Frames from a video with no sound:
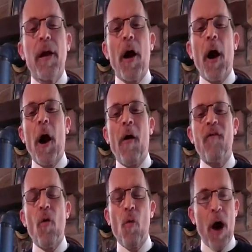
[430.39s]

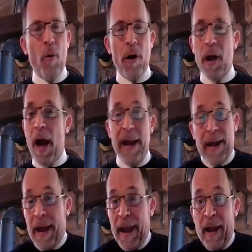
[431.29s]
of what we're like,
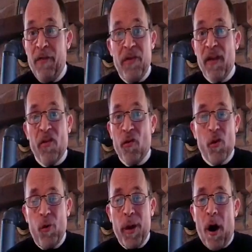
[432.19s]
and this is
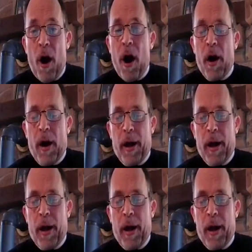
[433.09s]
who we are.